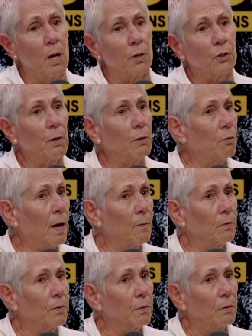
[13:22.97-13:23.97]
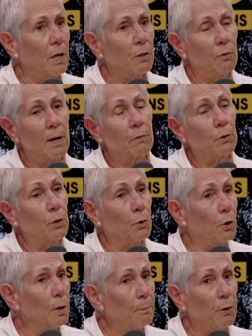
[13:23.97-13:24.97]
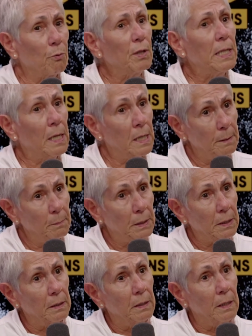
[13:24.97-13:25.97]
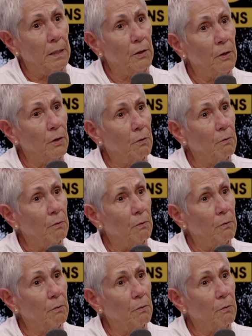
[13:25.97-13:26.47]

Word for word: So I traveled. I traveled to Europe three times, you know,